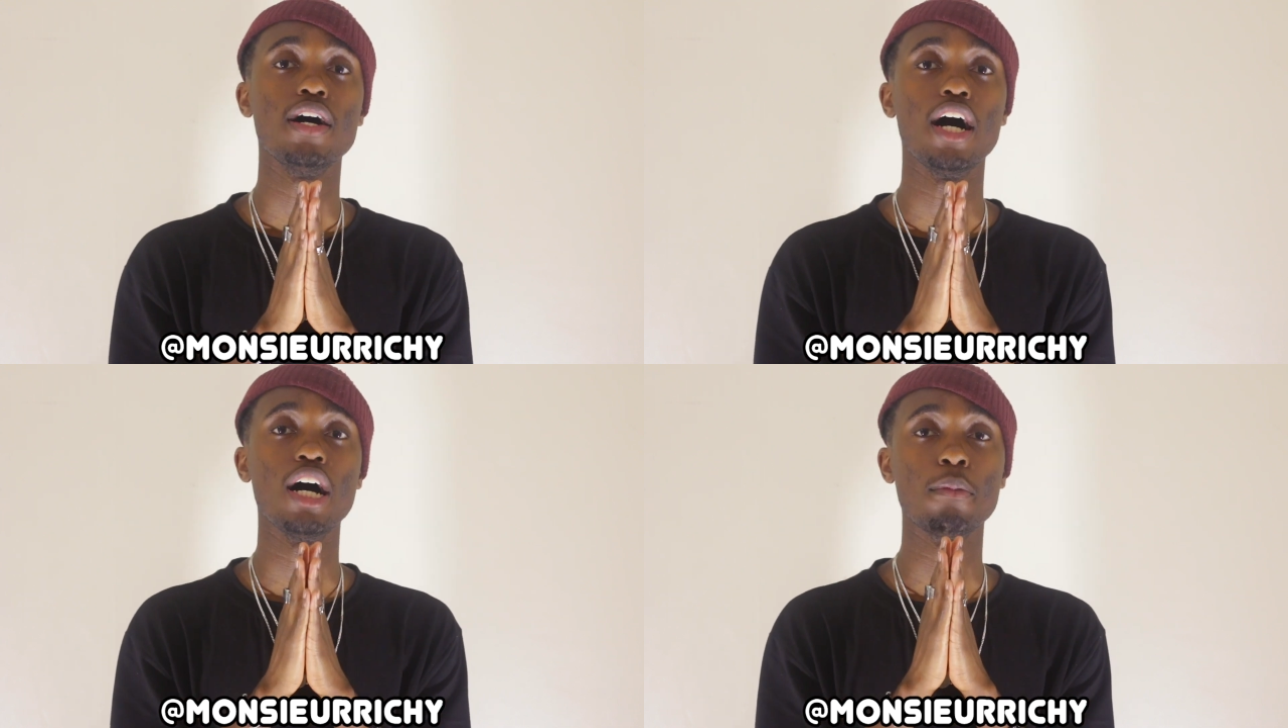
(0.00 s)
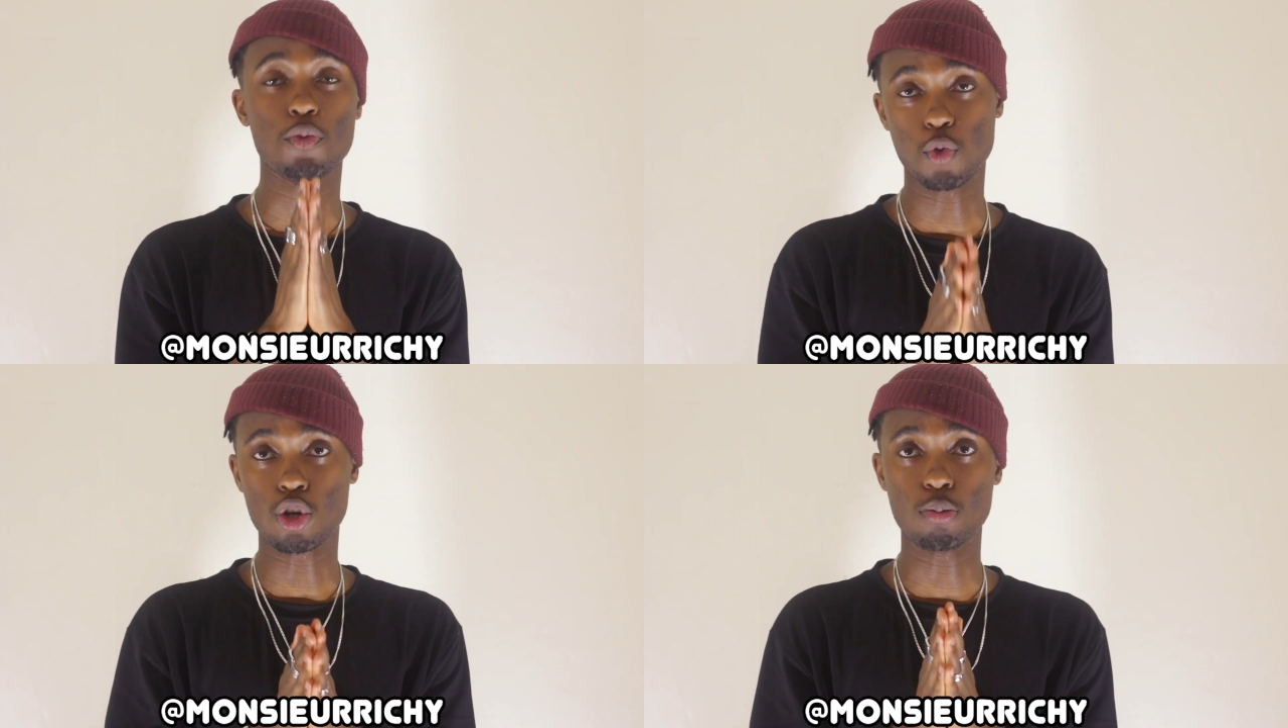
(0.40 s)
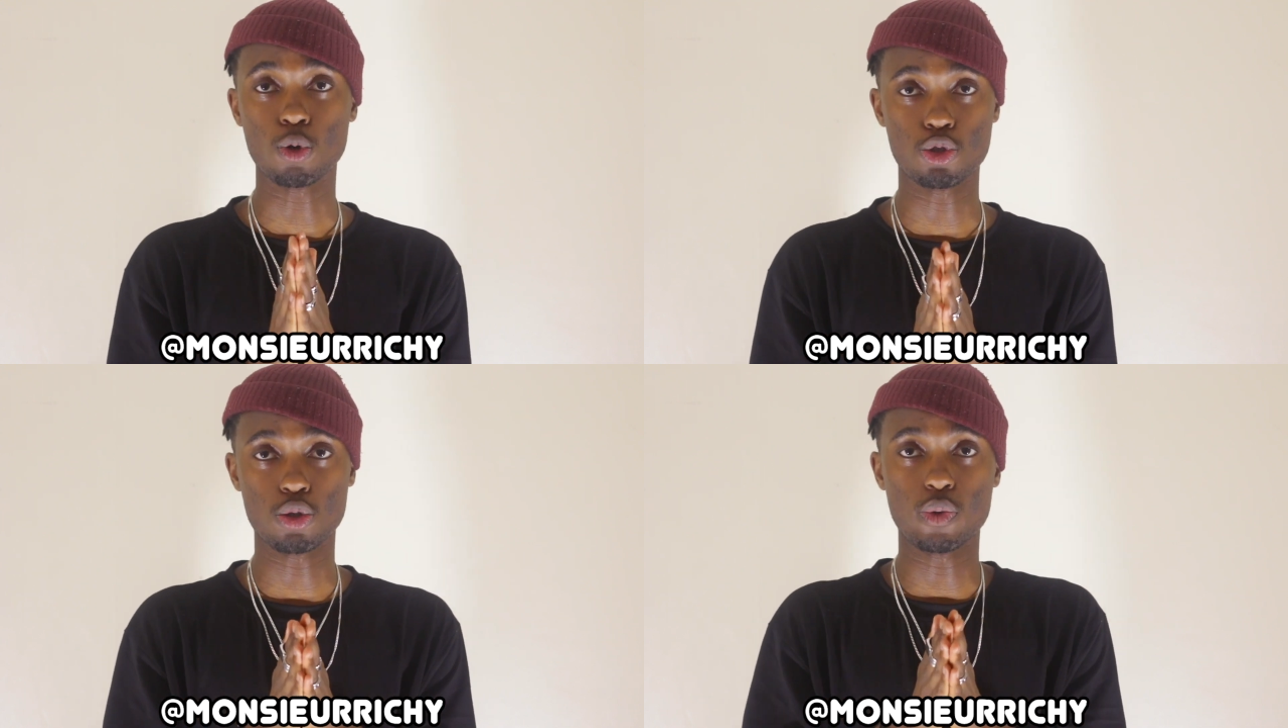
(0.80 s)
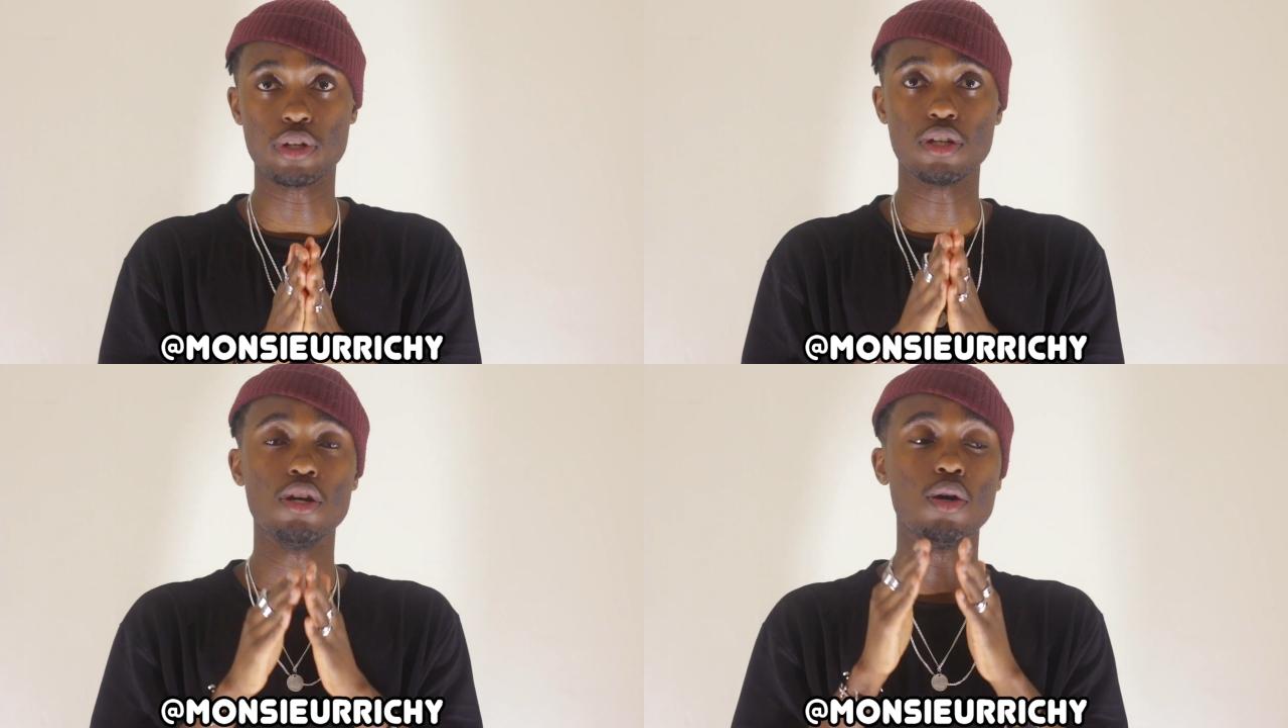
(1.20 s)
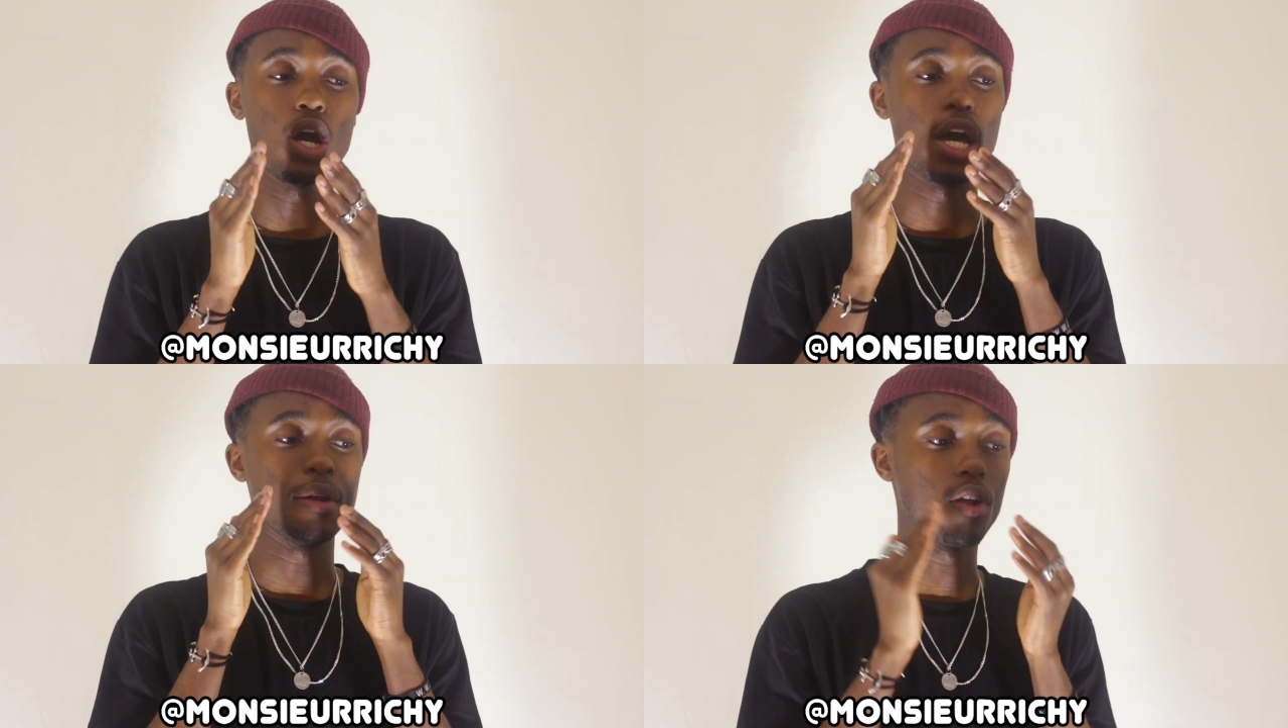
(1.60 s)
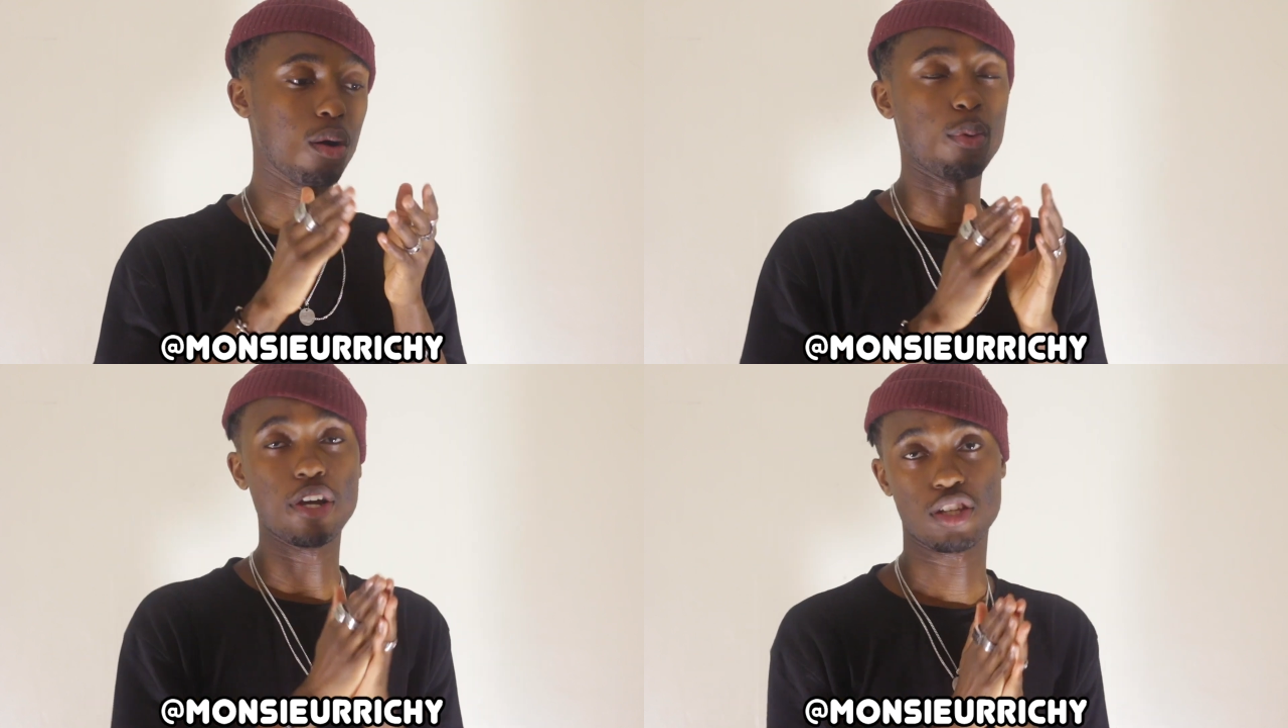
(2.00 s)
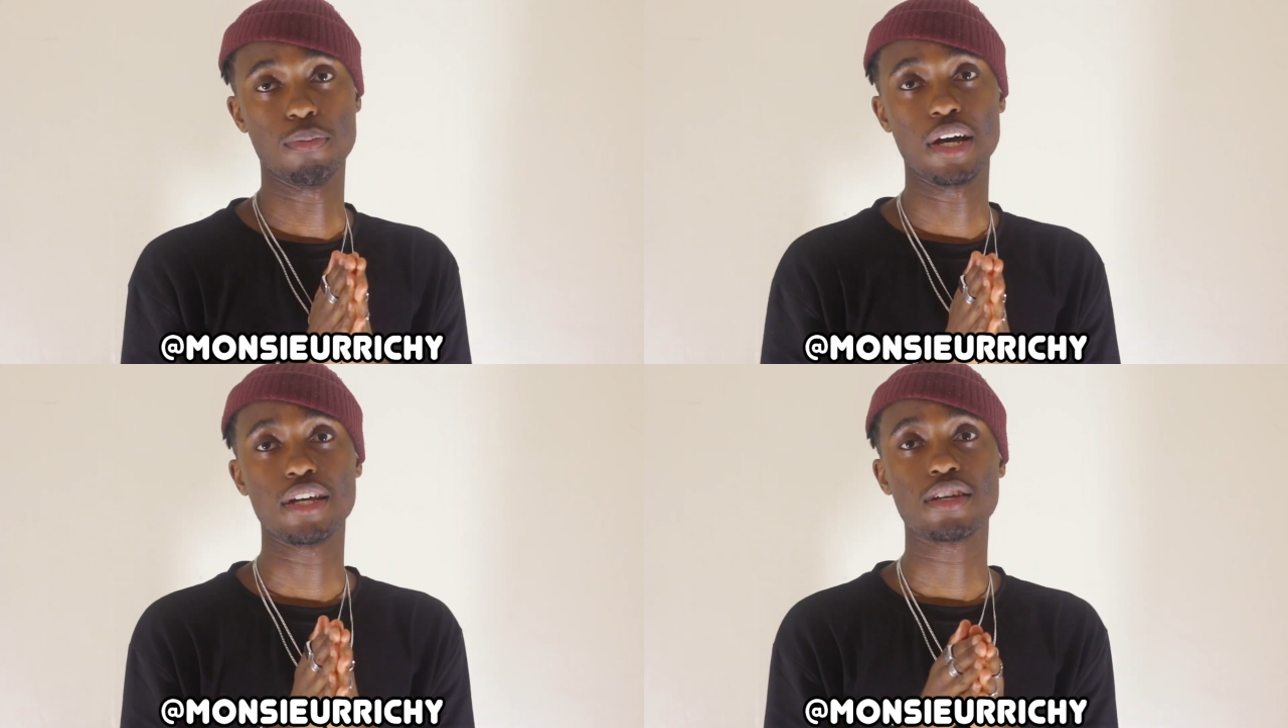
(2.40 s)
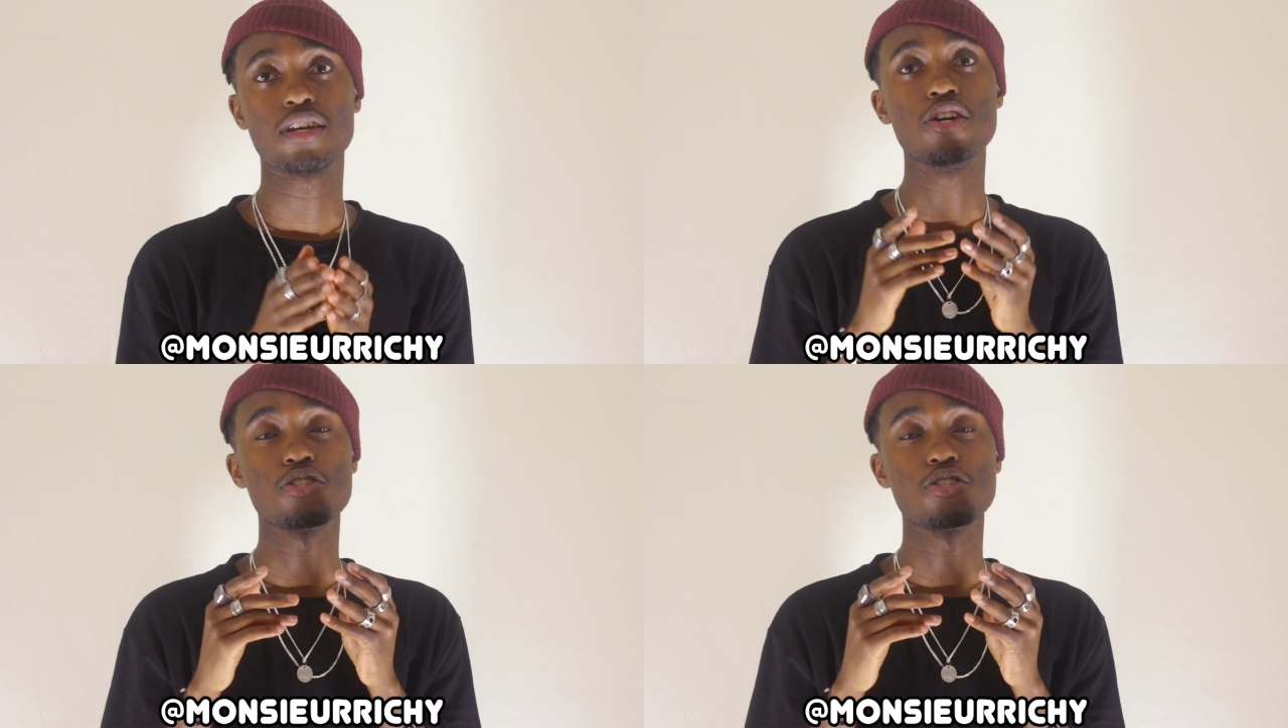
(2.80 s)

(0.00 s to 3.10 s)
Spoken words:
affordable jewelry and not break the bank.